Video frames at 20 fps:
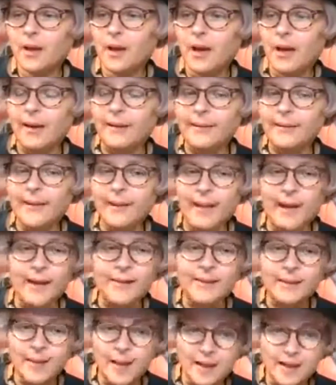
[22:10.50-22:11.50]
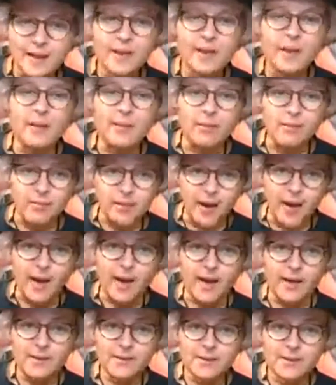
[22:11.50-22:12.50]
I like
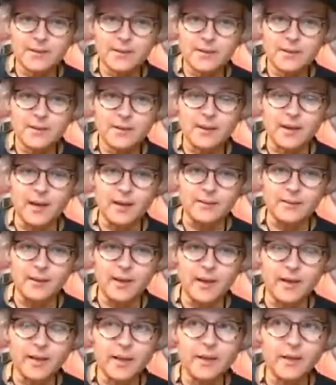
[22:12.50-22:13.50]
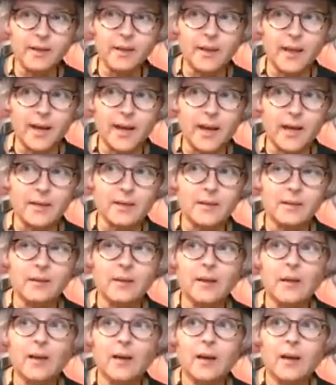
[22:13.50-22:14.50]
that. I like that.
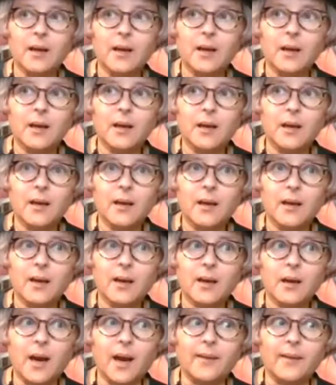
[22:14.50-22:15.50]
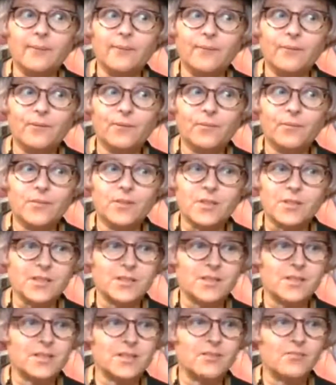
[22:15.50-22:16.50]
I
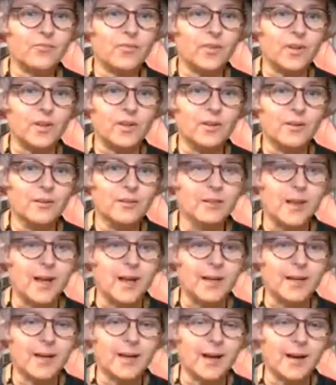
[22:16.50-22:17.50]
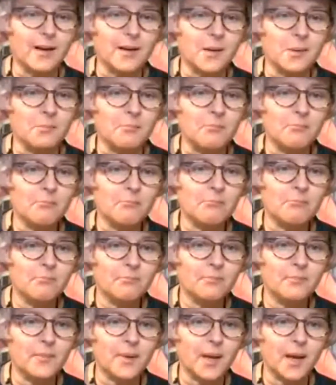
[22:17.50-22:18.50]
just feel like I'm
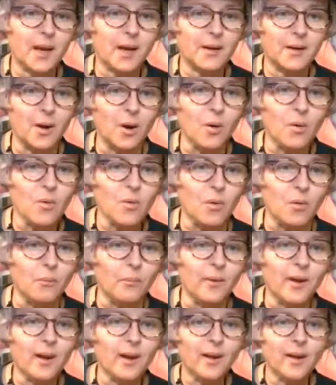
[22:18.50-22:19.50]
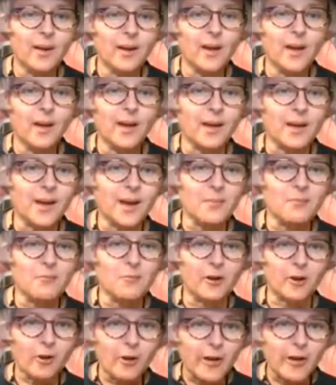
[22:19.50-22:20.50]
at home and I'm
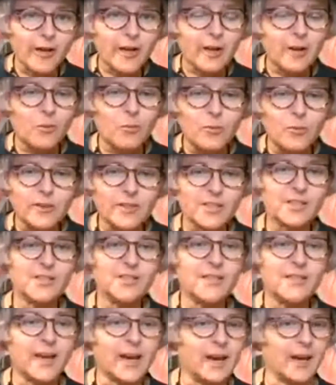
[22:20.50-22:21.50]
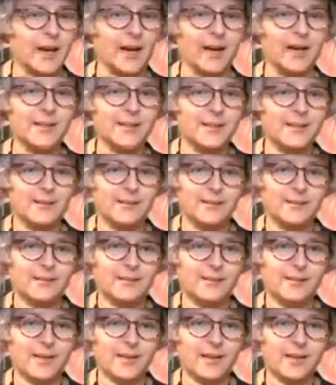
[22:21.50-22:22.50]
wearing a witch's hat
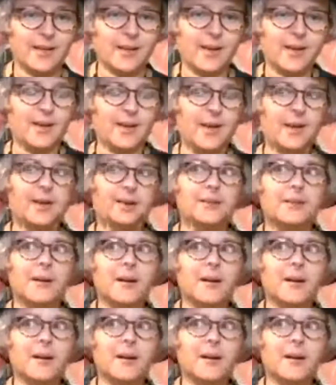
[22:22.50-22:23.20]
and